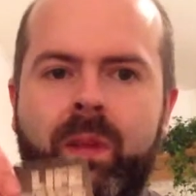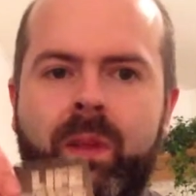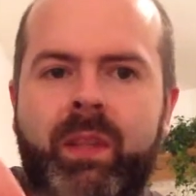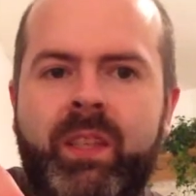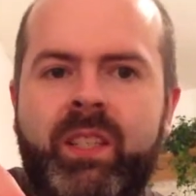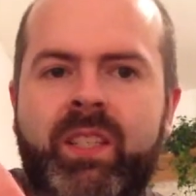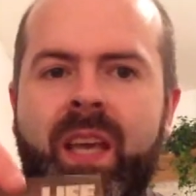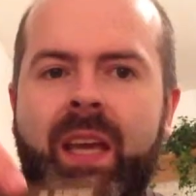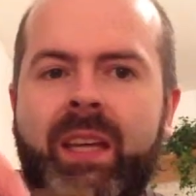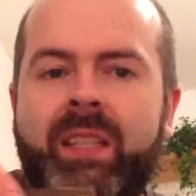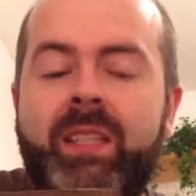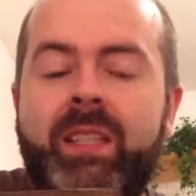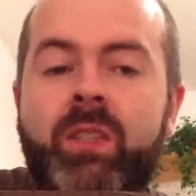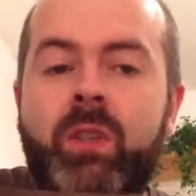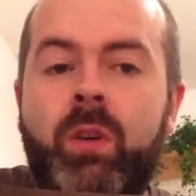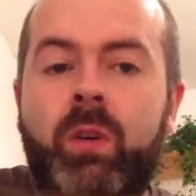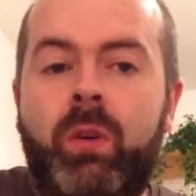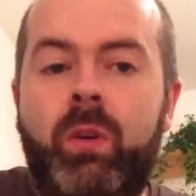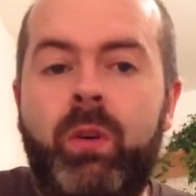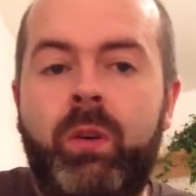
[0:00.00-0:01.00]
sessions
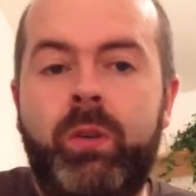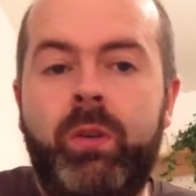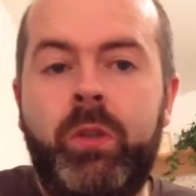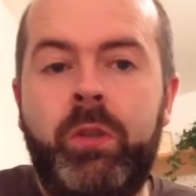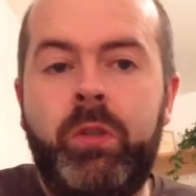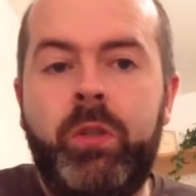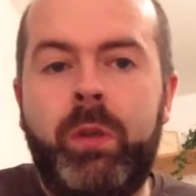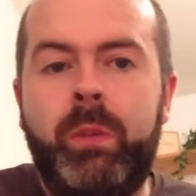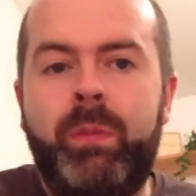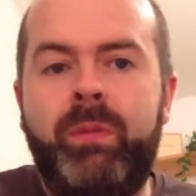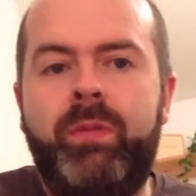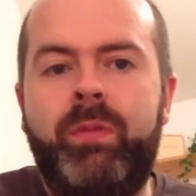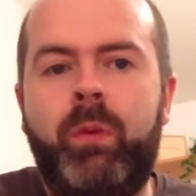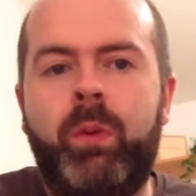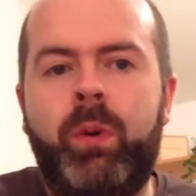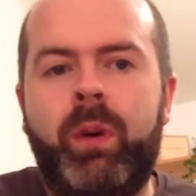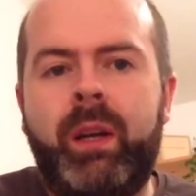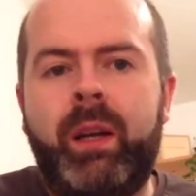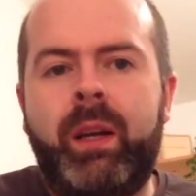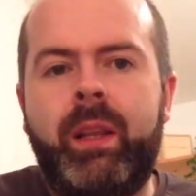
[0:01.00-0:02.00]
on YouTube
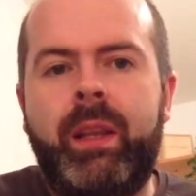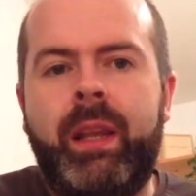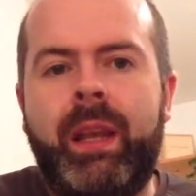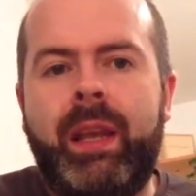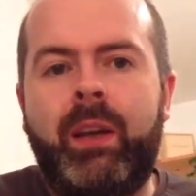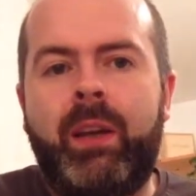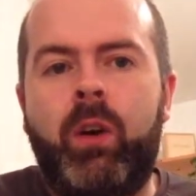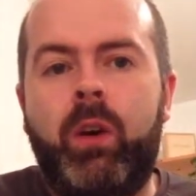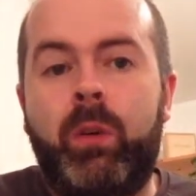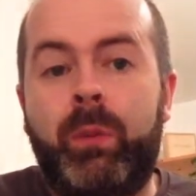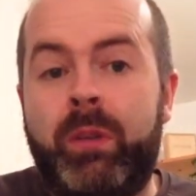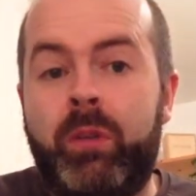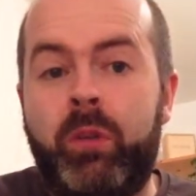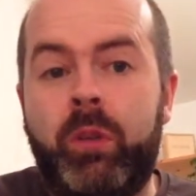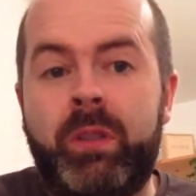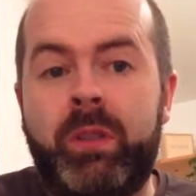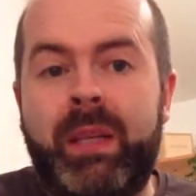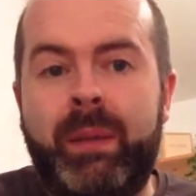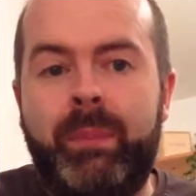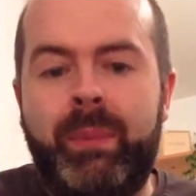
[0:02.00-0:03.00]
for the In God We
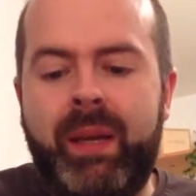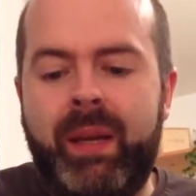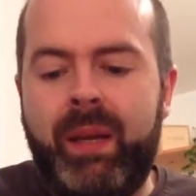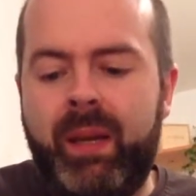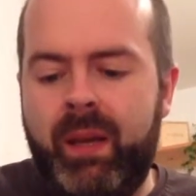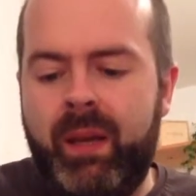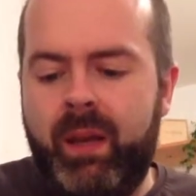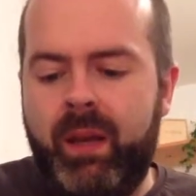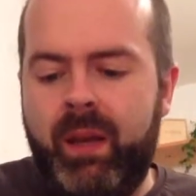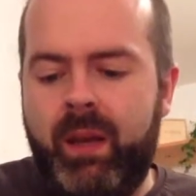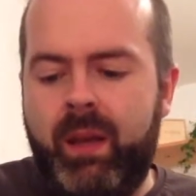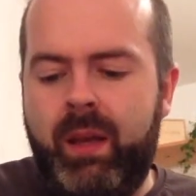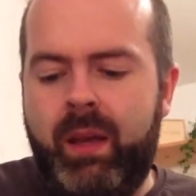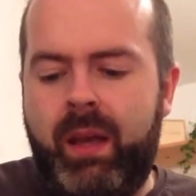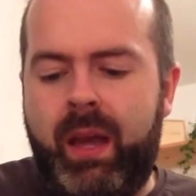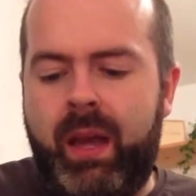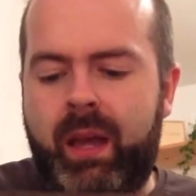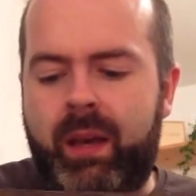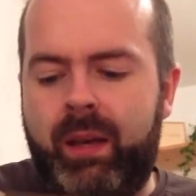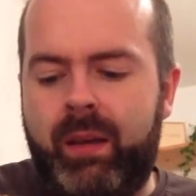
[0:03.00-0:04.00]
Trust EP,
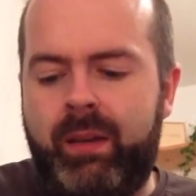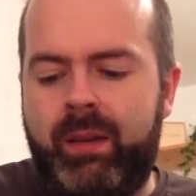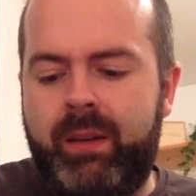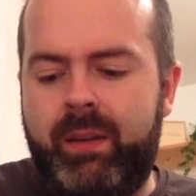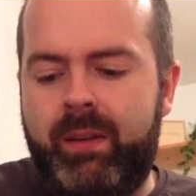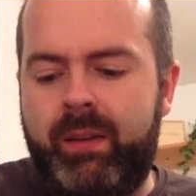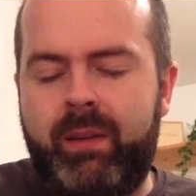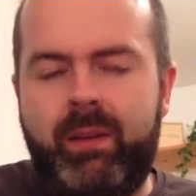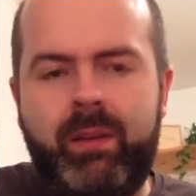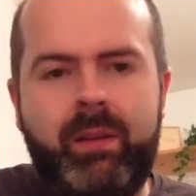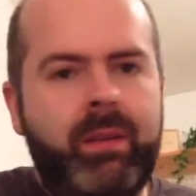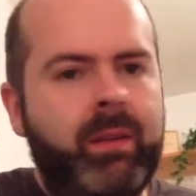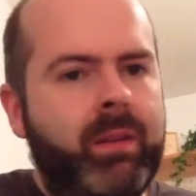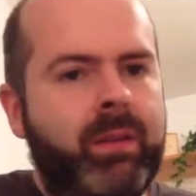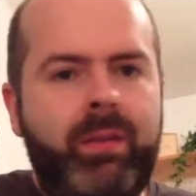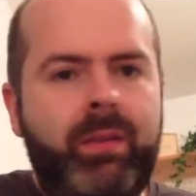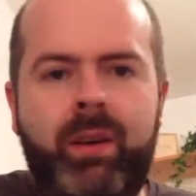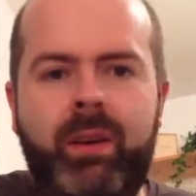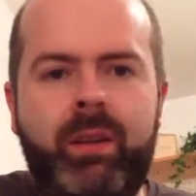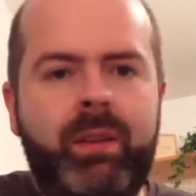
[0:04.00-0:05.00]
and
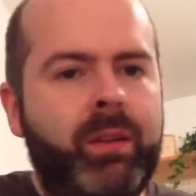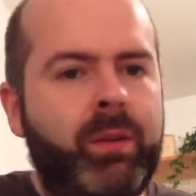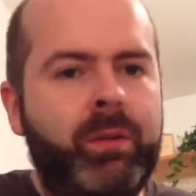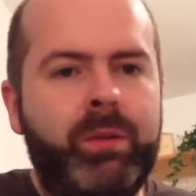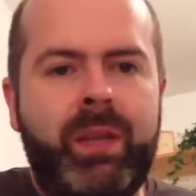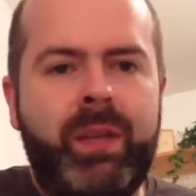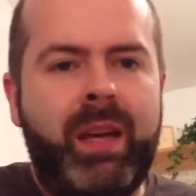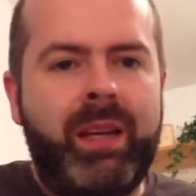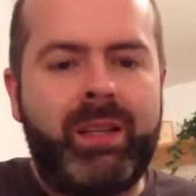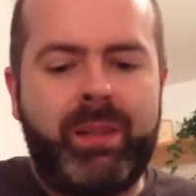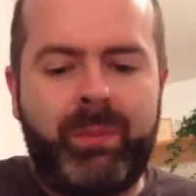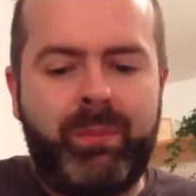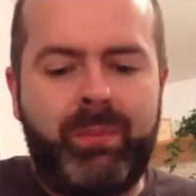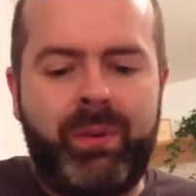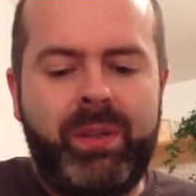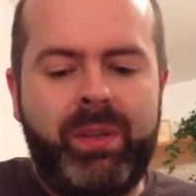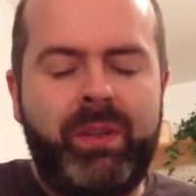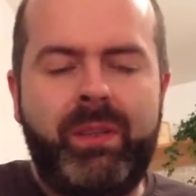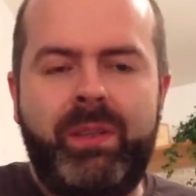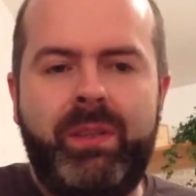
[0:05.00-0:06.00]
those guys are
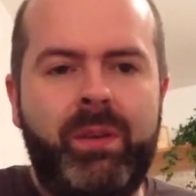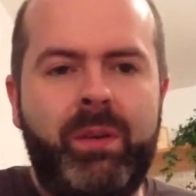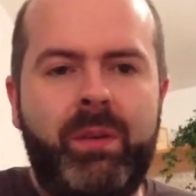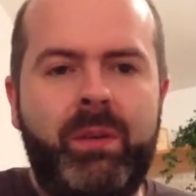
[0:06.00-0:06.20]
brilliant.